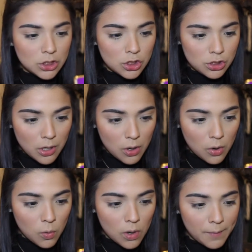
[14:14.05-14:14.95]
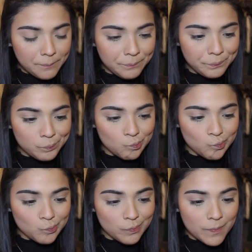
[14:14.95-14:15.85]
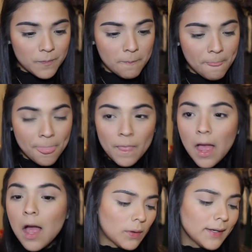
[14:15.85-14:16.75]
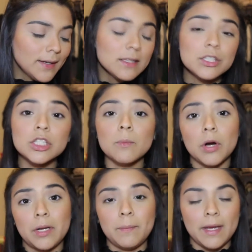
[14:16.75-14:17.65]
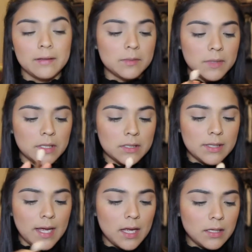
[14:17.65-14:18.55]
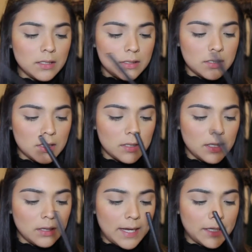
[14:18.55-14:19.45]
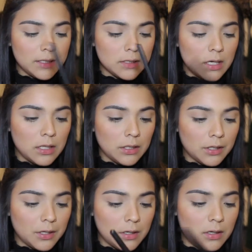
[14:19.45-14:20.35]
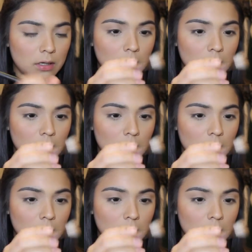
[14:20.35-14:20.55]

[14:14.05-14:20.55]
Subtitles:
So we're gonna get Smarty Pants because that is the lightest color.